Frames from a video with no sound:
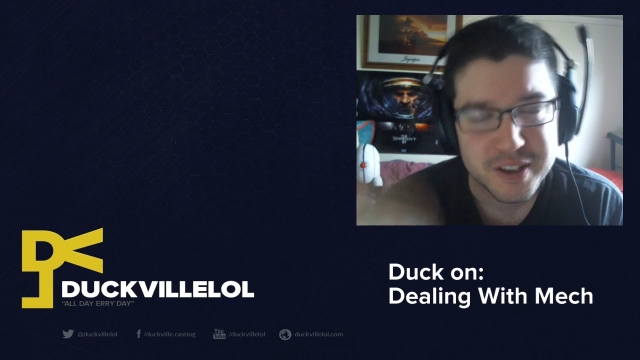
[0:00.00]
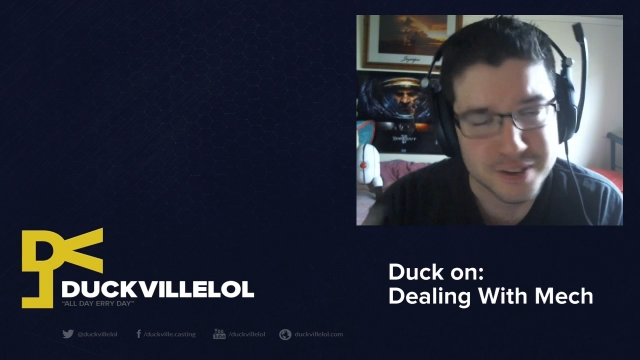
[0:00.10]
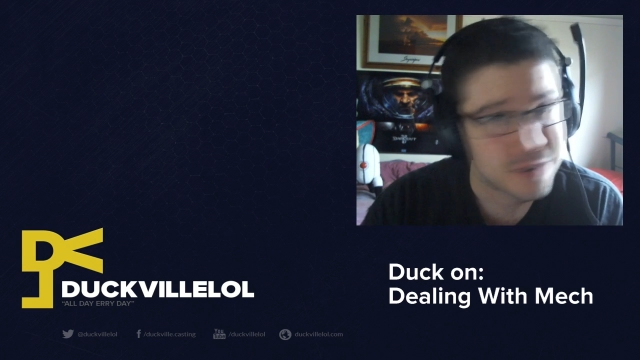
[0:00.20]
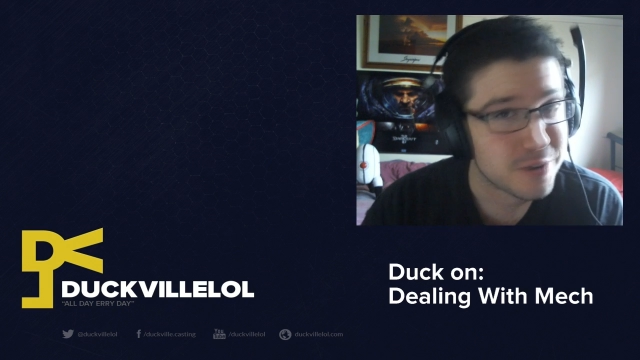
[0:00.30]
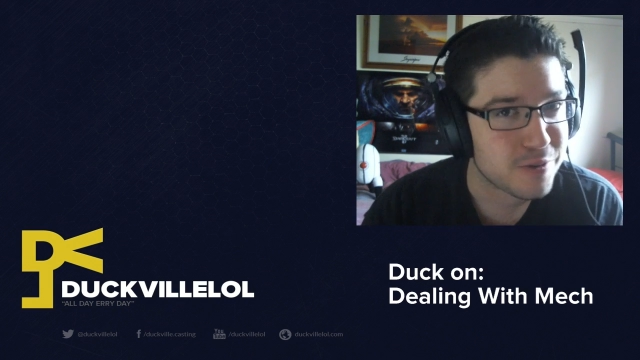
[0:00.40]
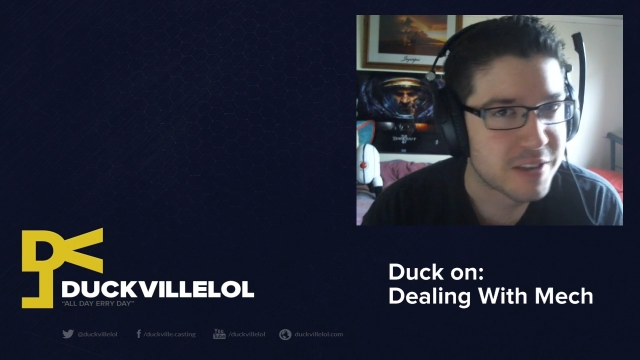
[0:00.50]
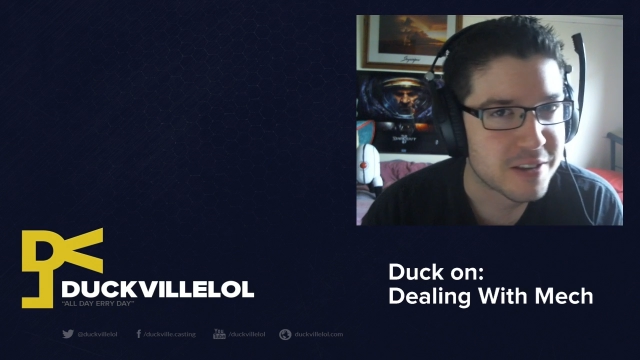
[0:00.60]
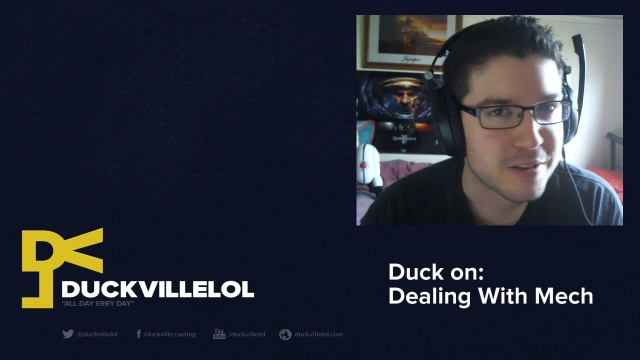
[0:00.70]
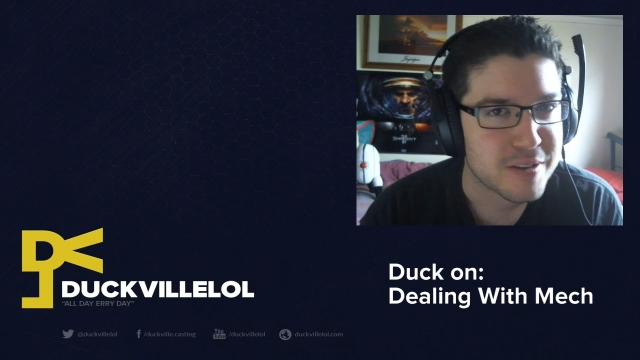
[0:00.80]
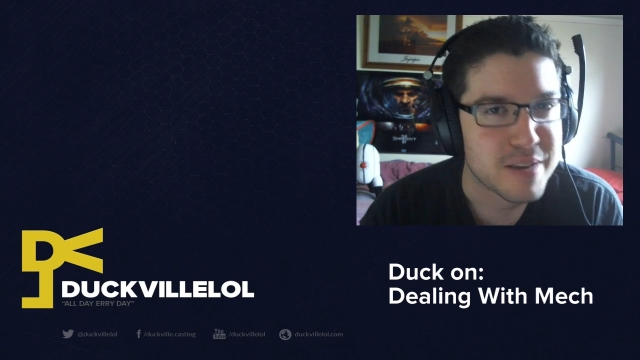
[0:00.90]
you can search for
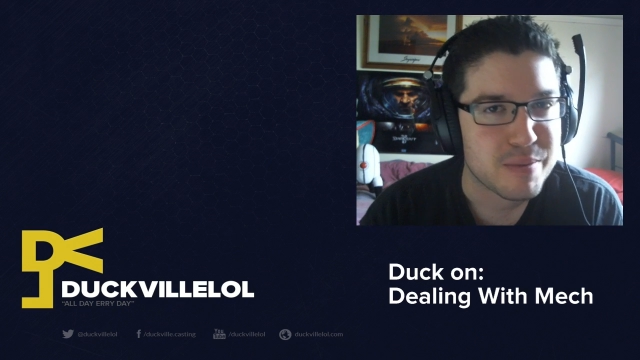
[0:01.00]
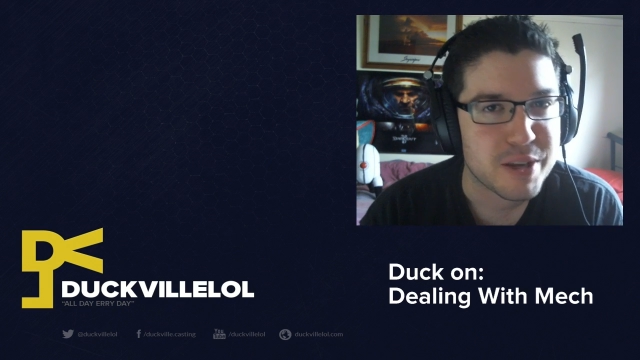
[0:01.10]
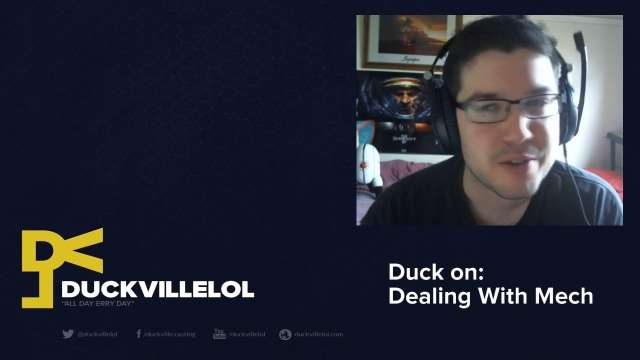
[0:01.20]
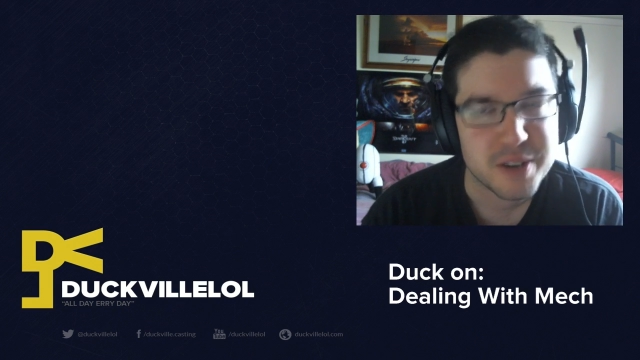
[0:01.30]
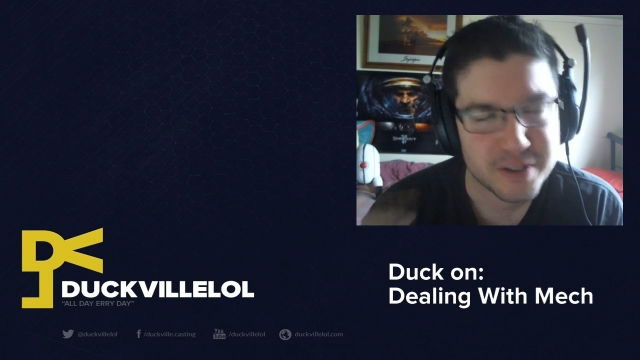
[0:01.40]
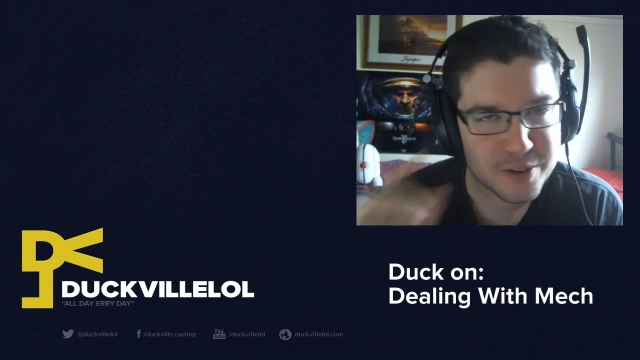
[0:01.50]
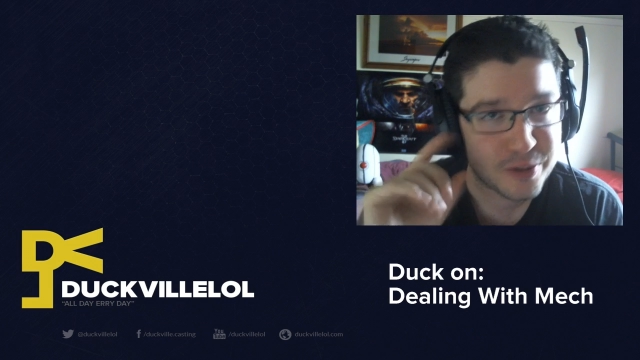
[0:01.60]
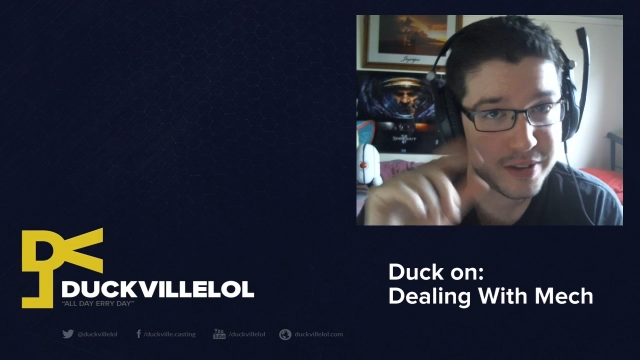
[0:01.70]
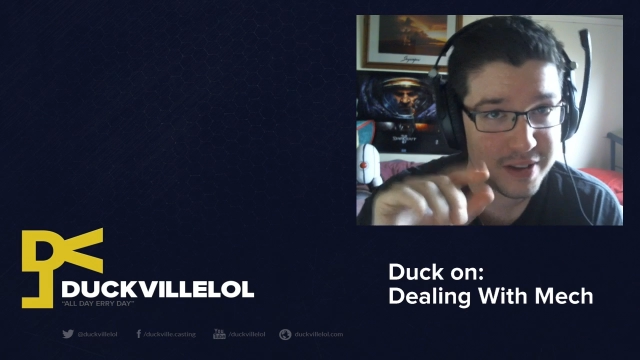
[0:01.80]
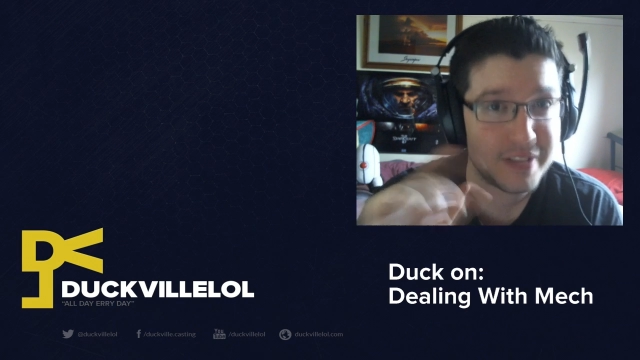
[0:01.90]
this on Team Liquid, it's
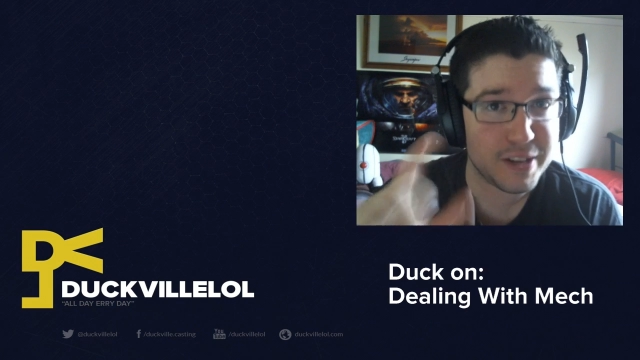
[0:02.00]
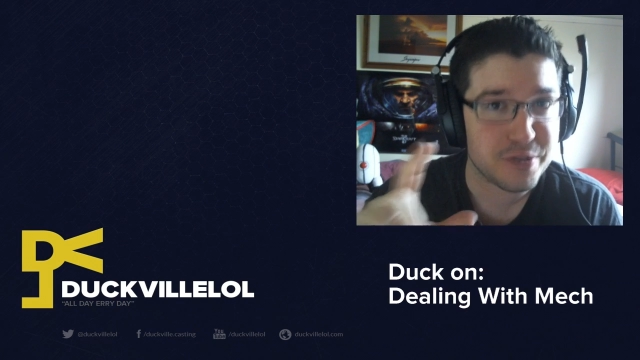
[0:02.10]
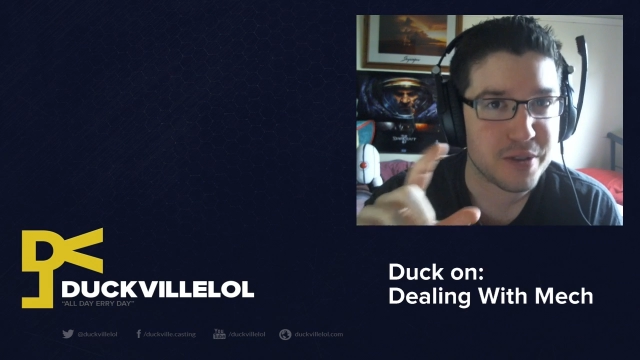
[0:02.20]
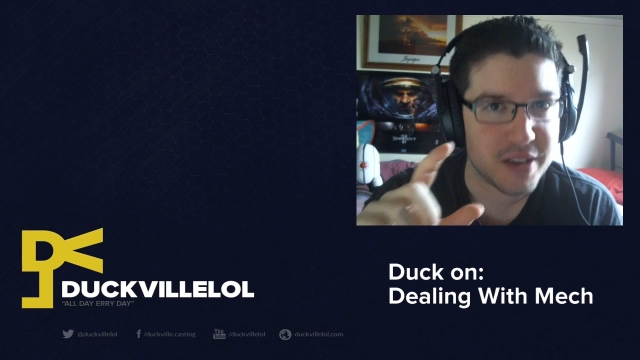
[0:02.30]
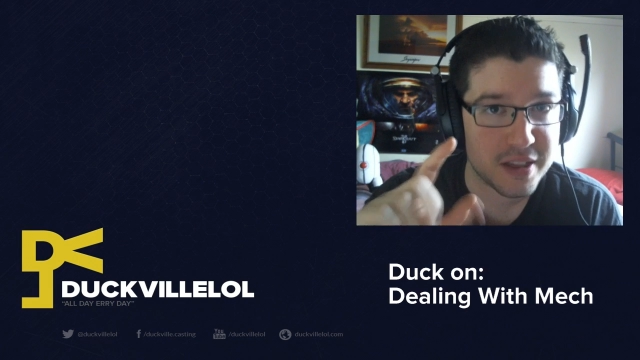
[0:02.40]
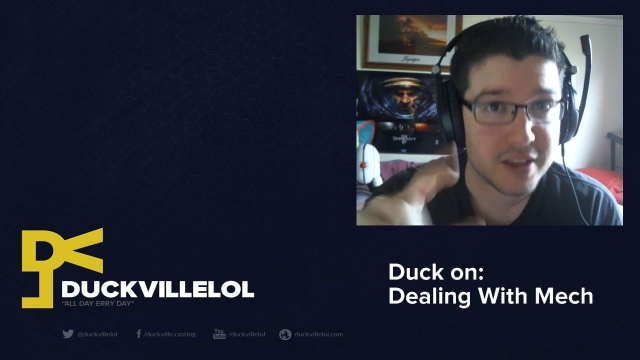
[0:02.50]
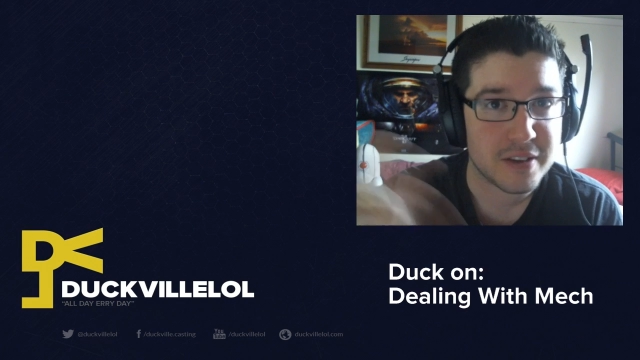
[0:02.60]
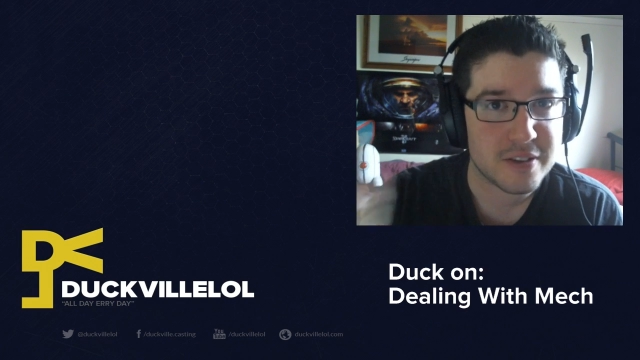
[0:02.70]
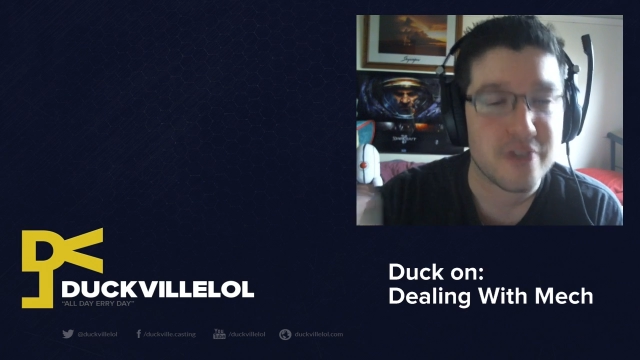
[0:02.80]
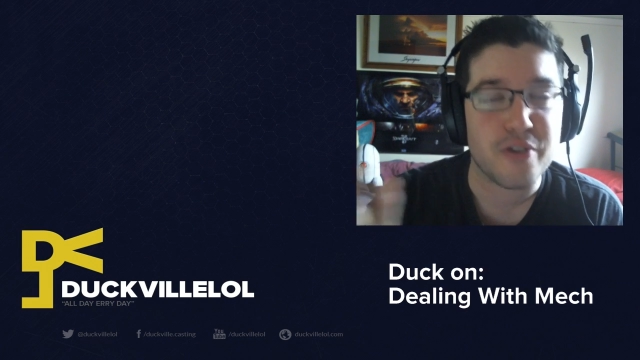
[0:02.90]
called literally
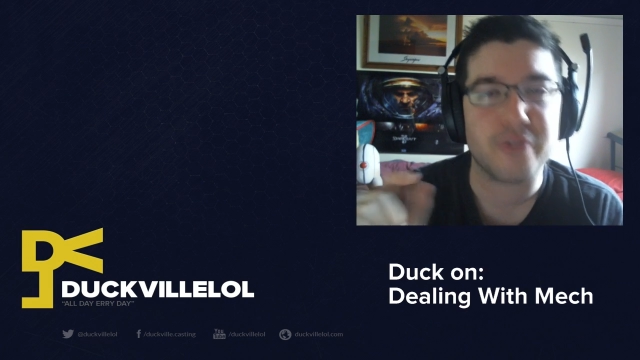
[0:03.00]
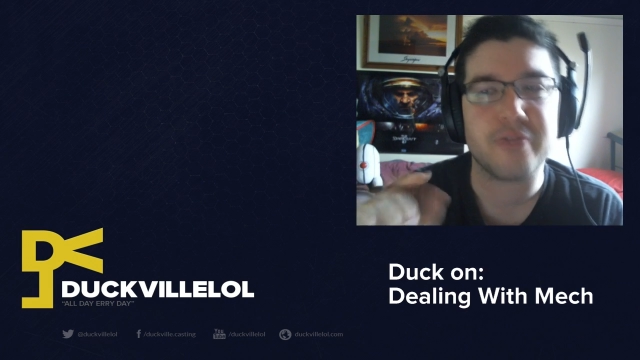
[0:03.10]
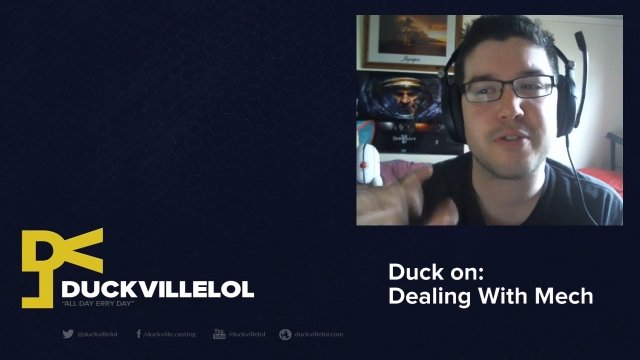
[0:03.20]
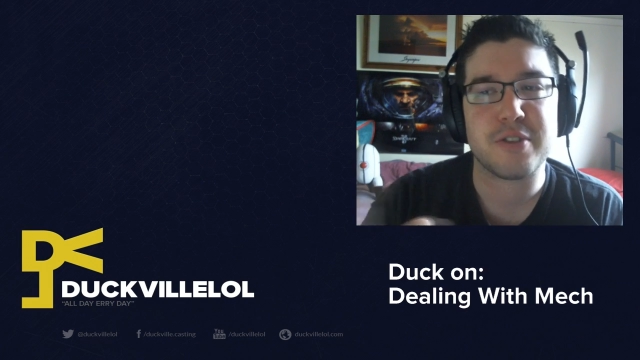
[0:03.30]
the Stove,